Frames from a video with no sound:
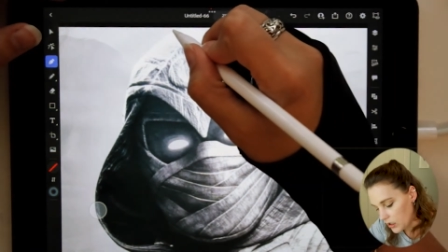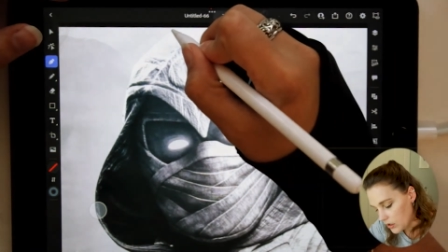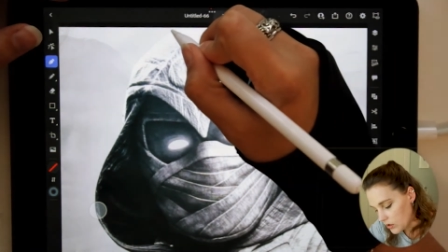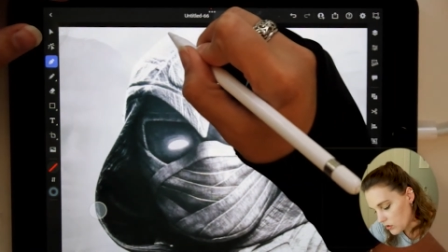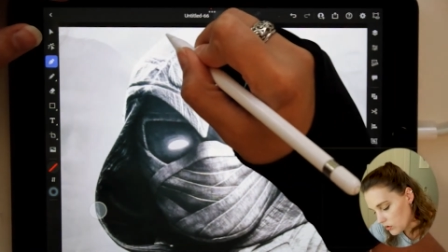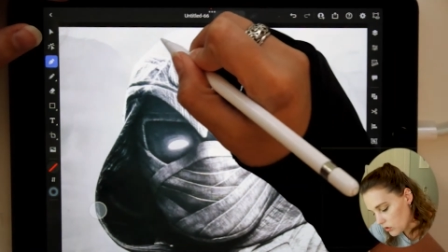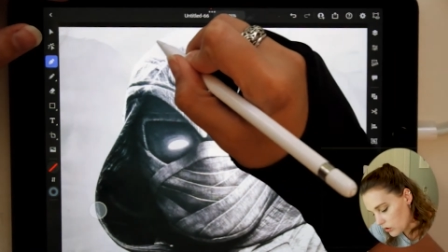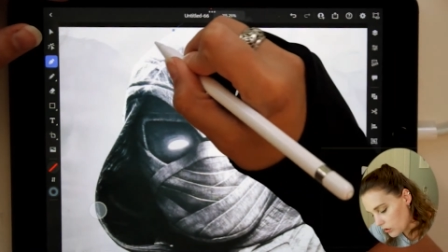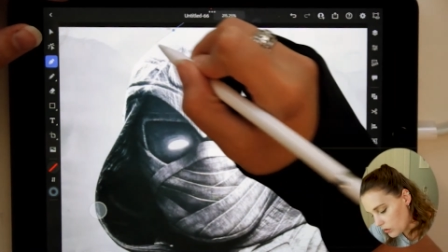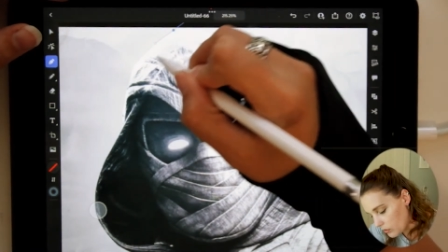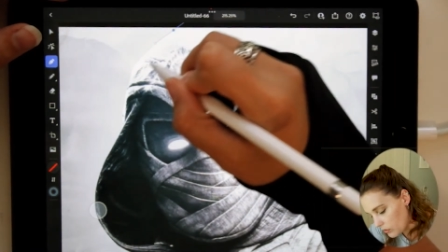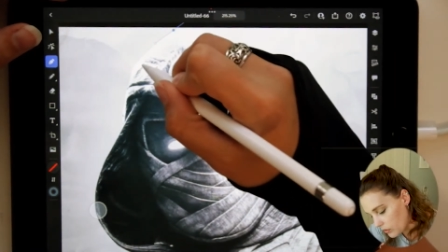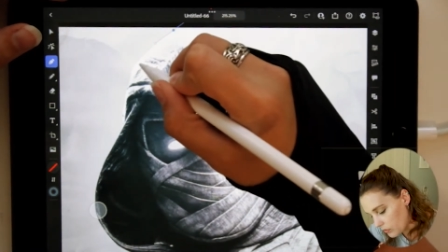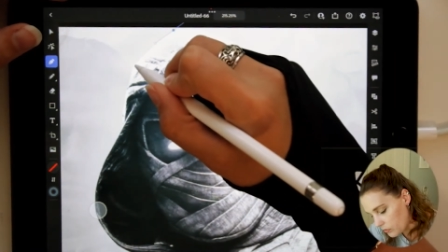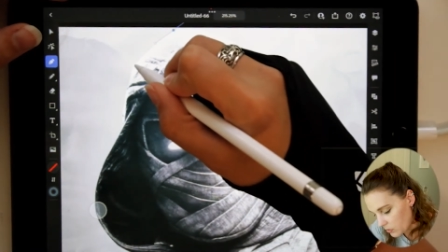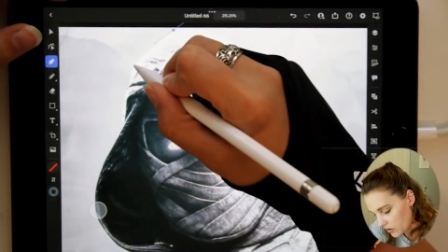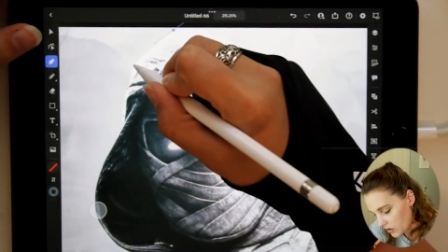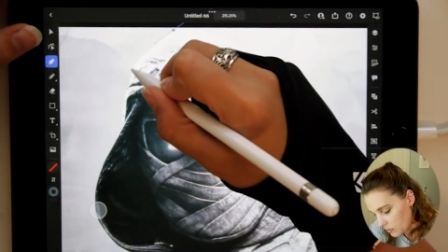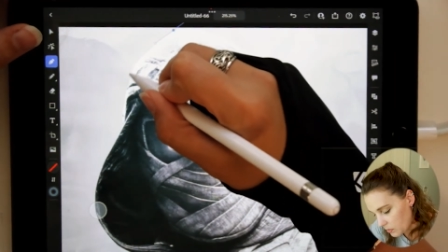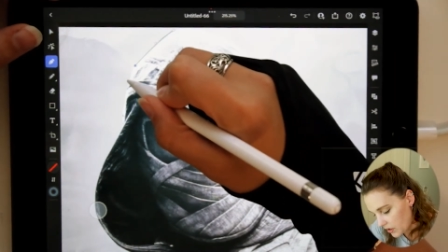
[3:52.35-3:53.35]
So if
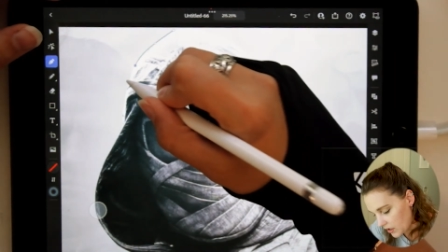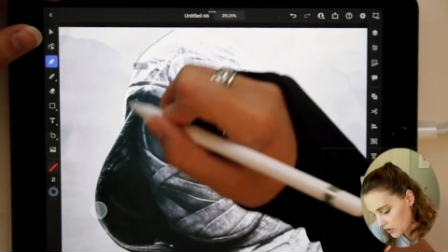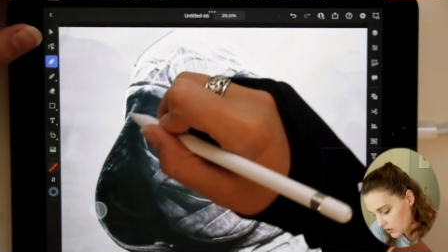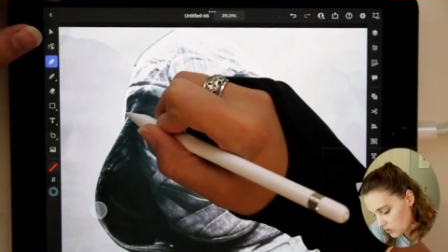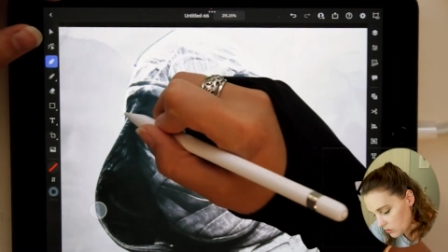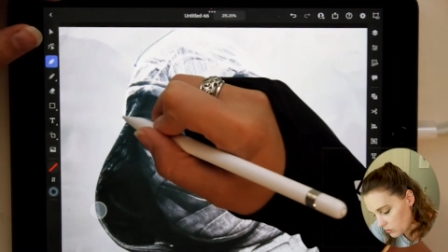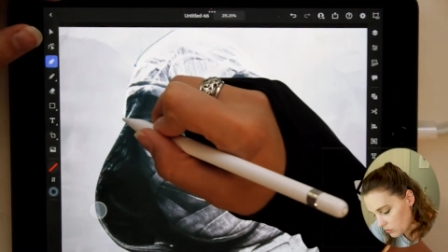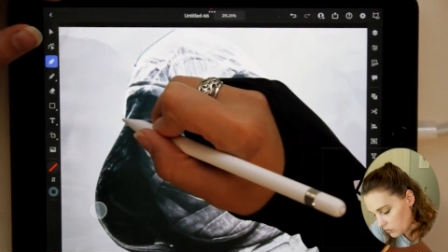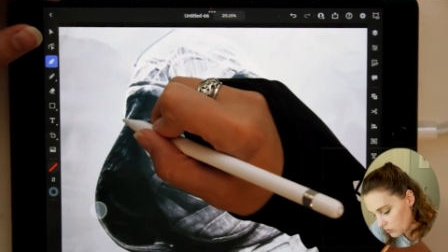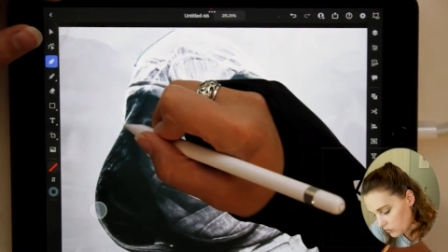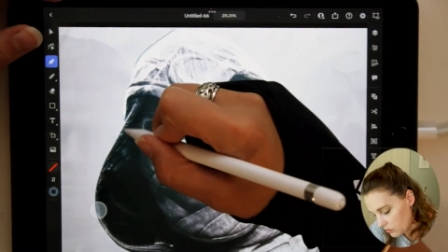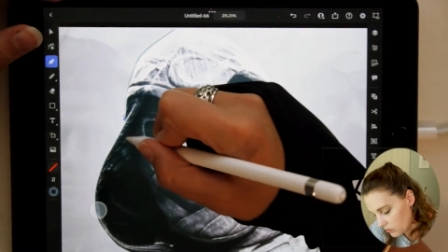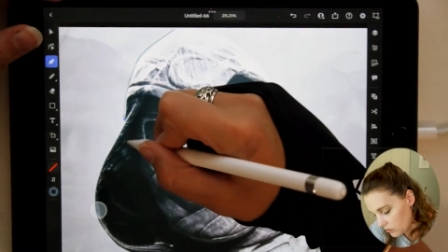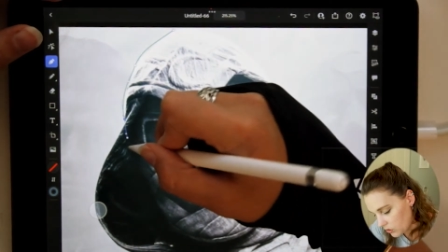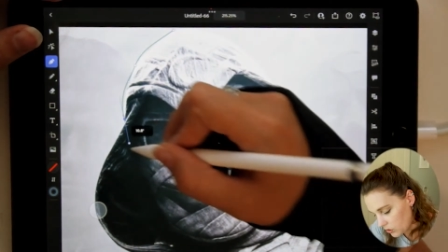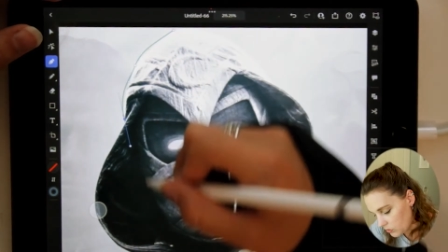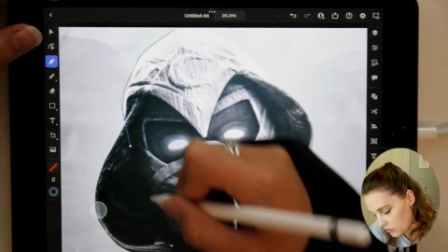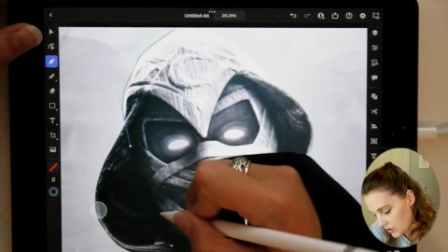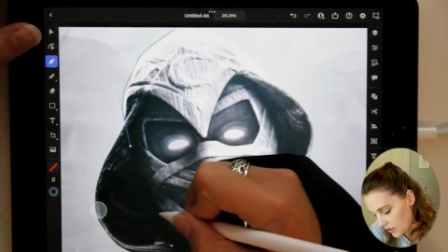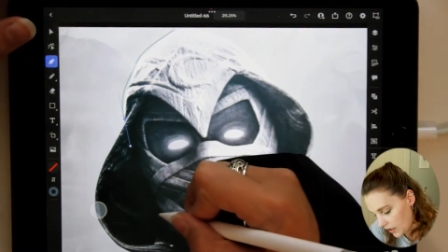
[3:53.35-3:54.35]
with the pen tool,
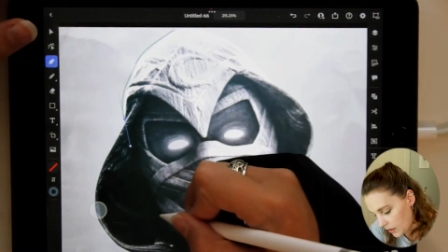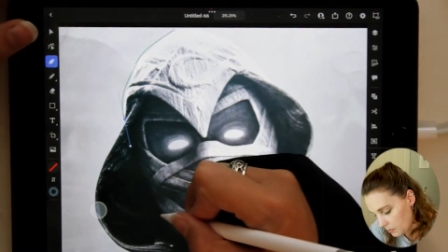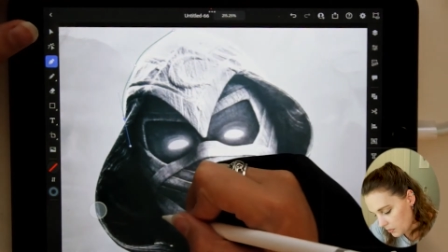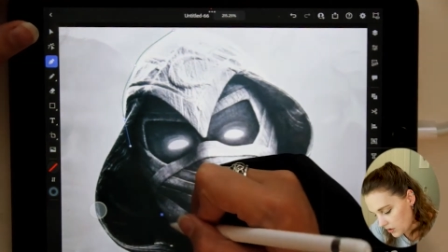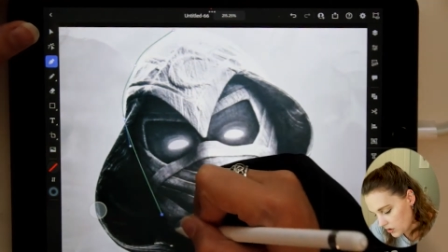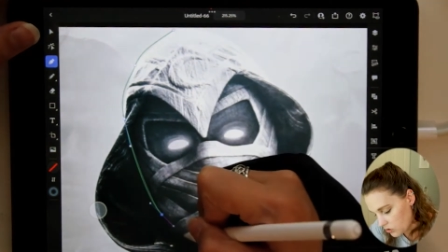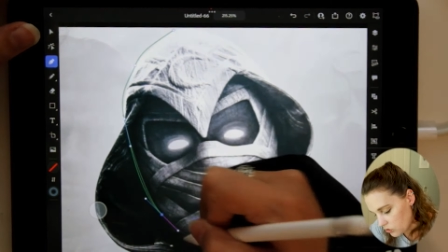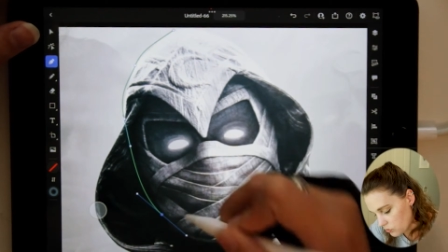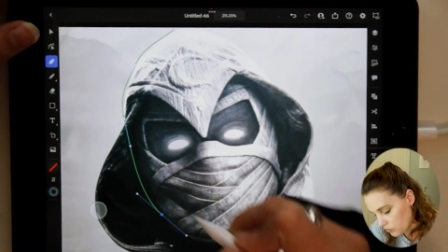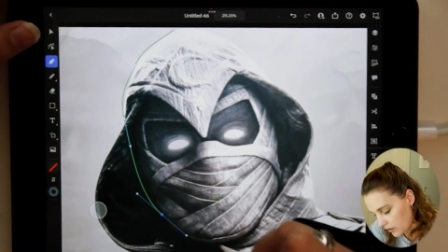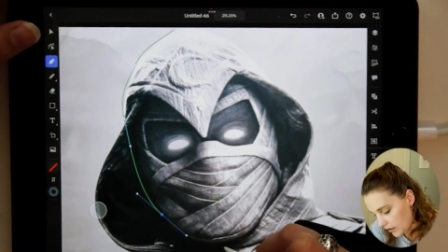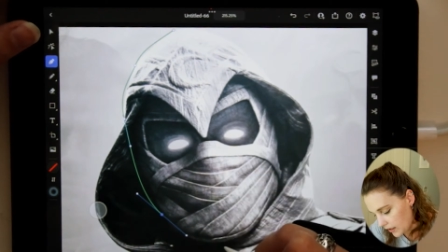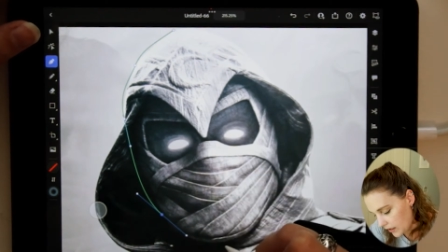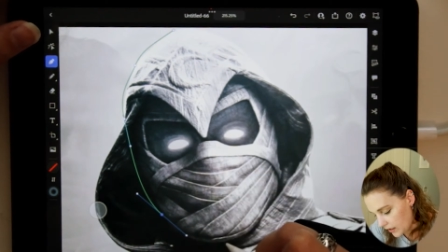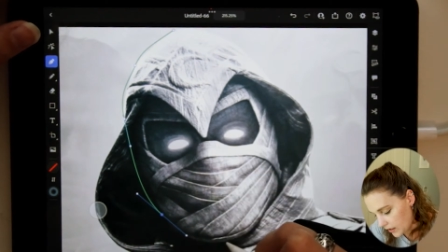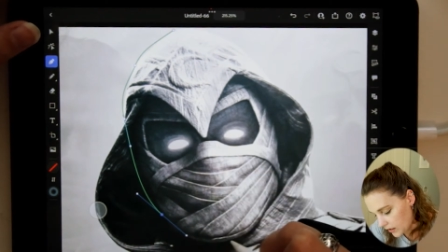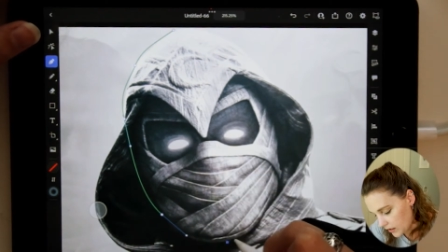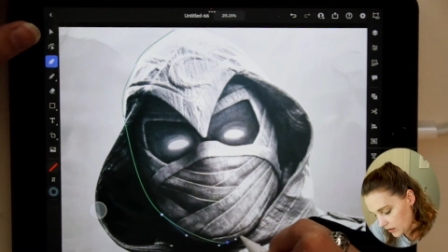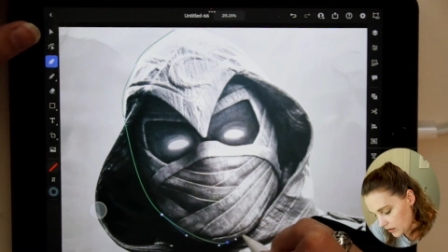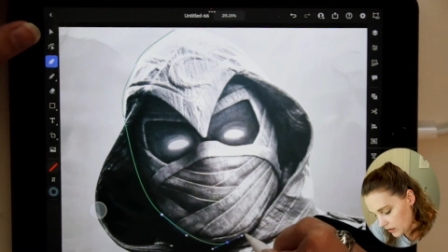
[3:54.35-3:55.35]
you tap and
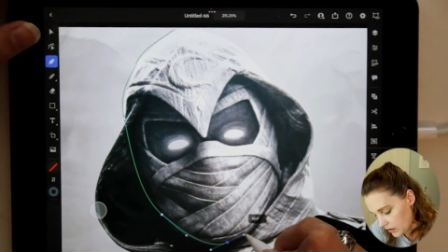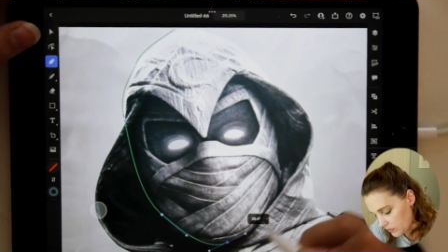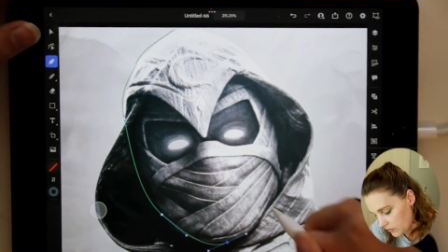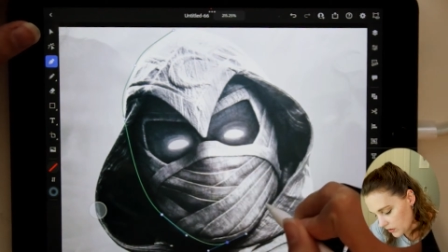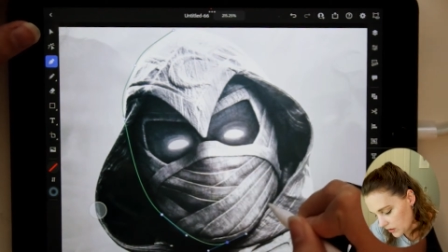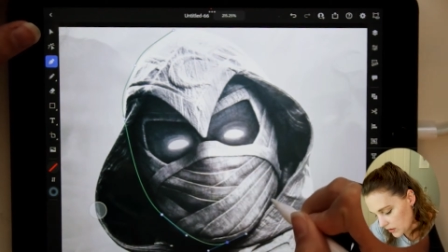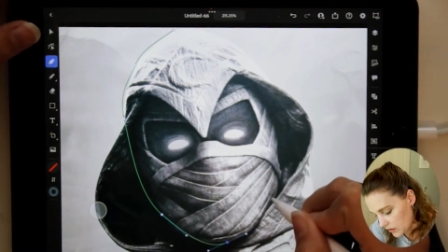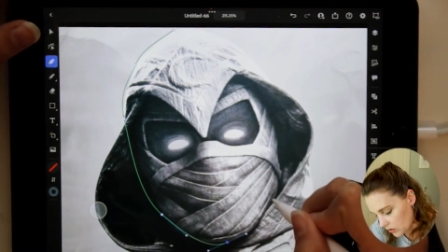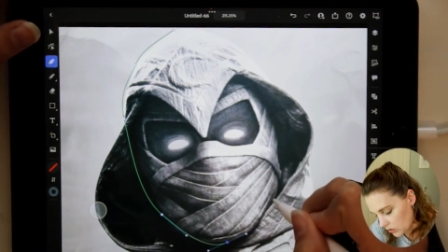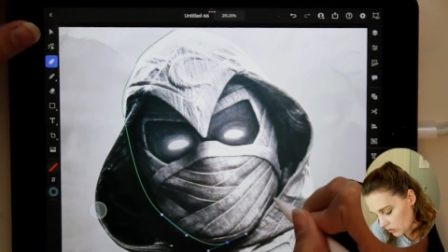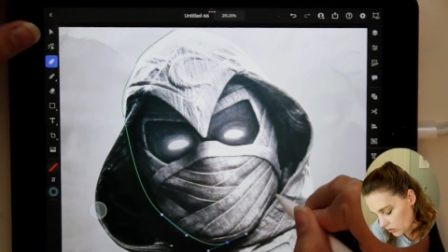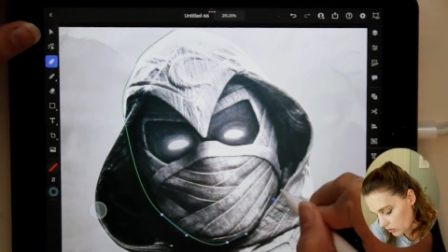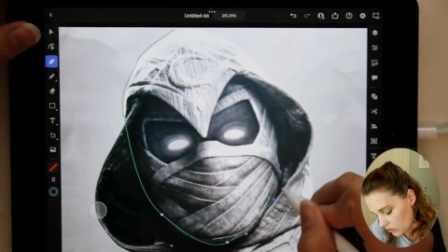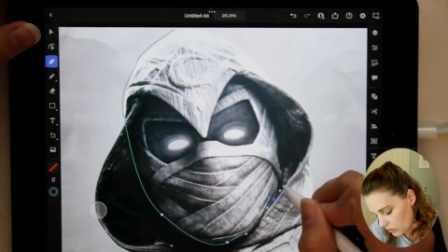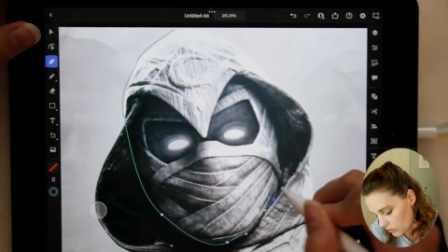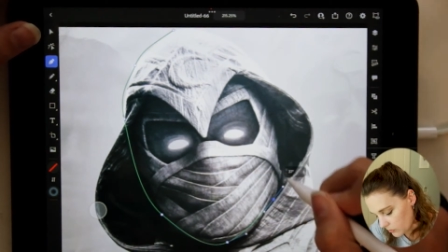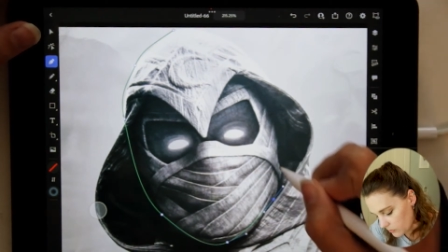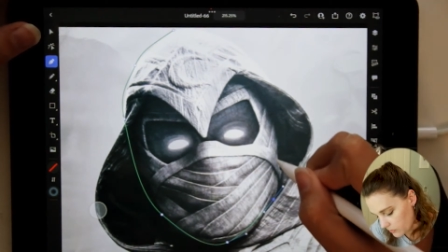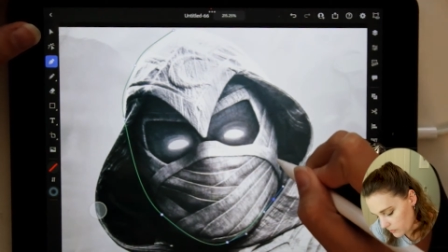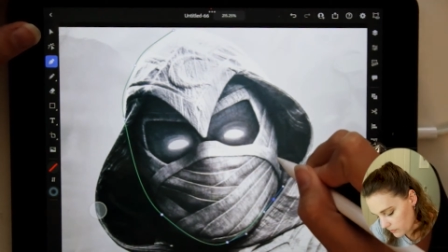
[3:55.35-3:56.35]
drag, if it's a
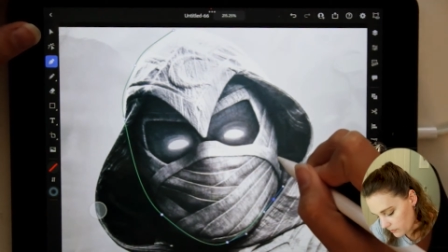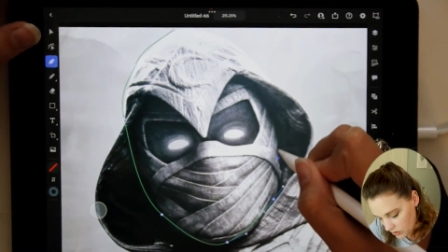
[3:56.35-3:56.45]
curve,